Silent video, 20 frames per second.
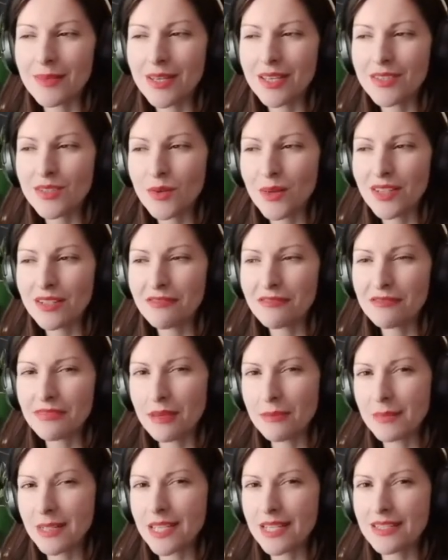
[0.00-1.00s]
It's quite
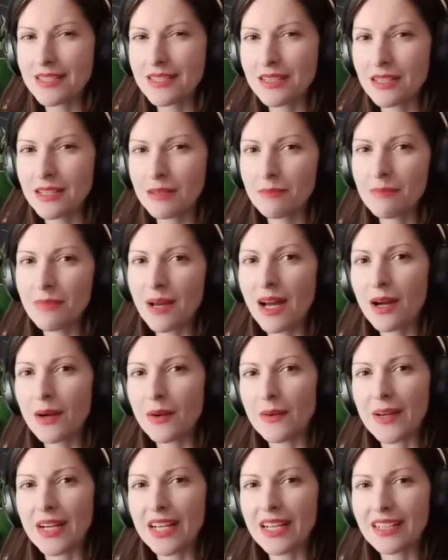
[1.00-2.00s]
feminist and
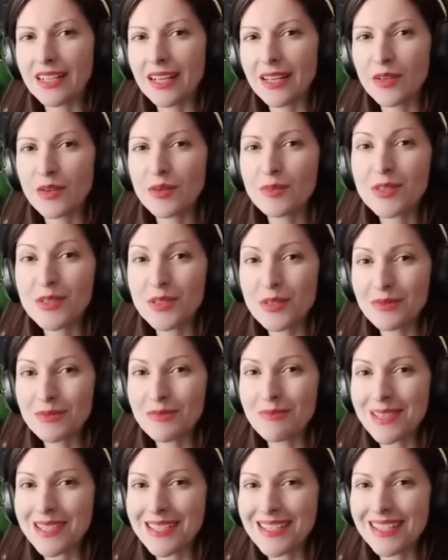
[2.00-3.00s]
empowering. I hope you
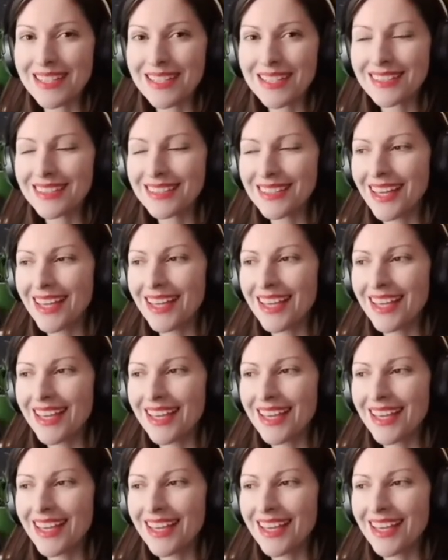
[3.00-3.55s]
don't miss it.